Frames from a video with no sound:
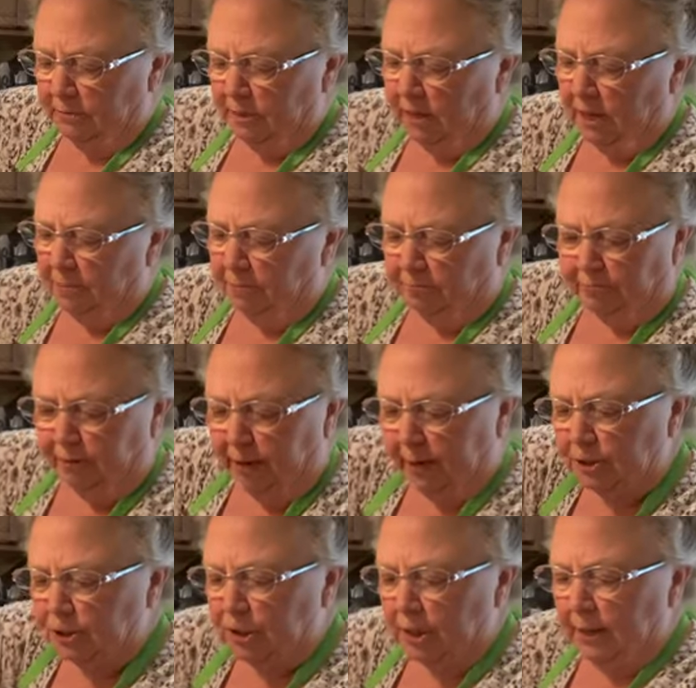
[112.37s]
to keep them fresh.
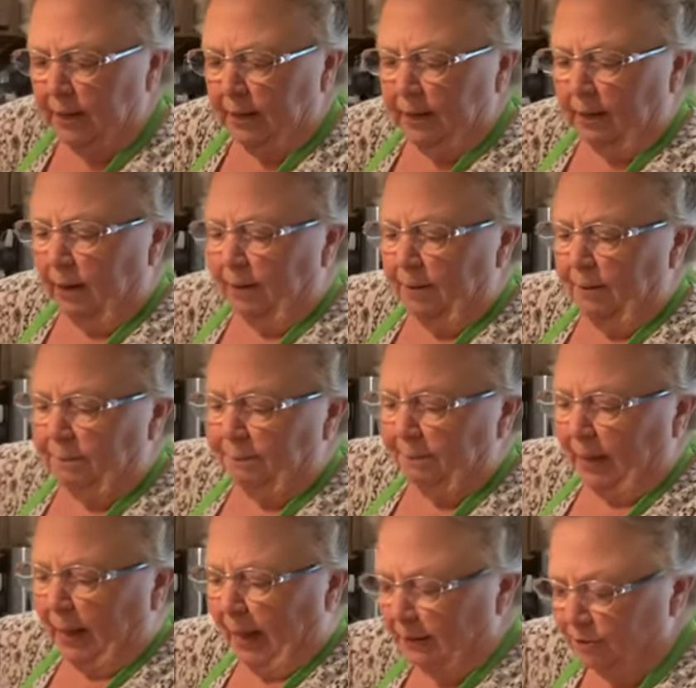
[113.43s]
Um,
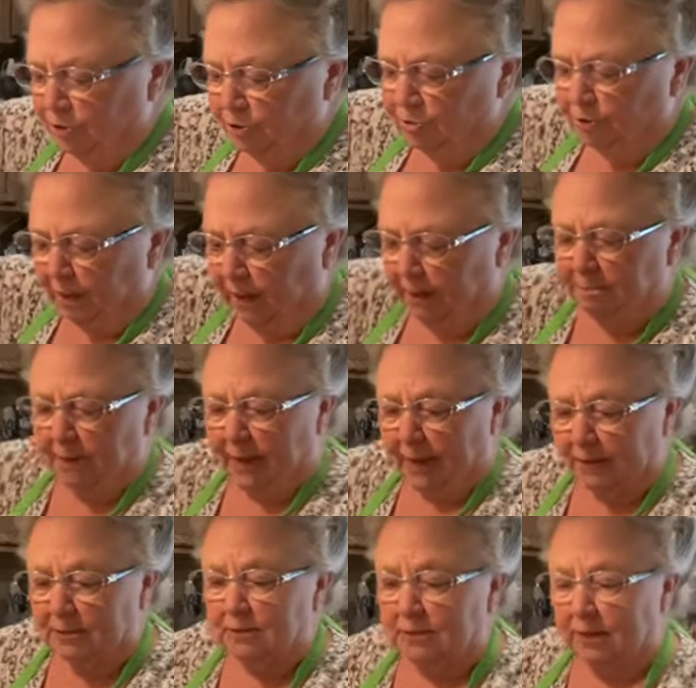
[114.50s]
I do keep
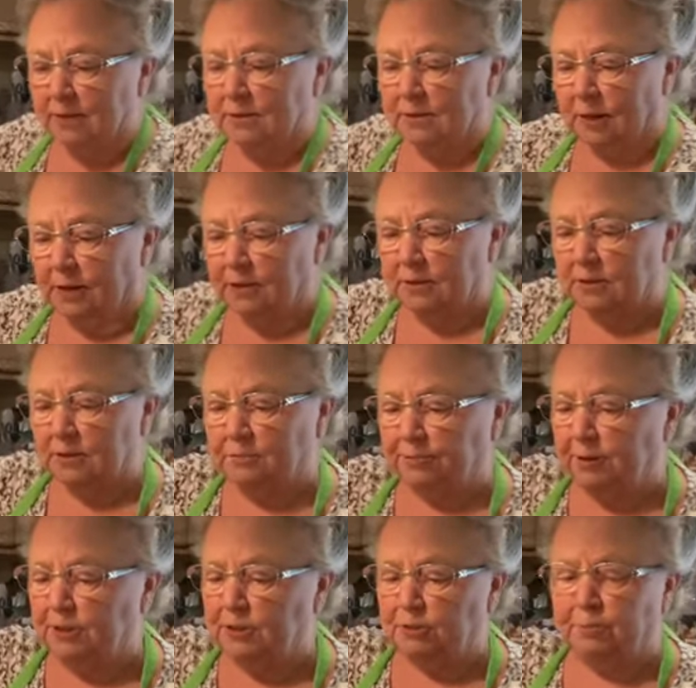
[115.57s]
excess nuts in the
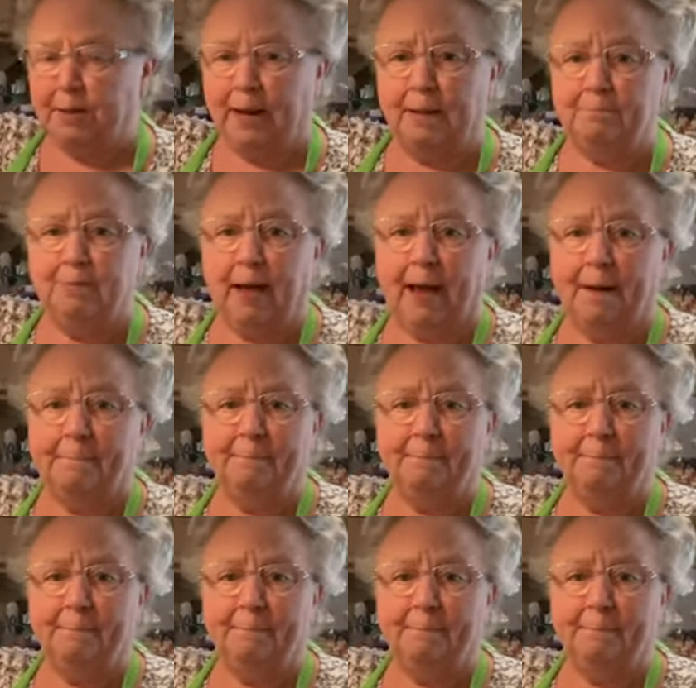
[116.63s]
freezer, but I'm I'm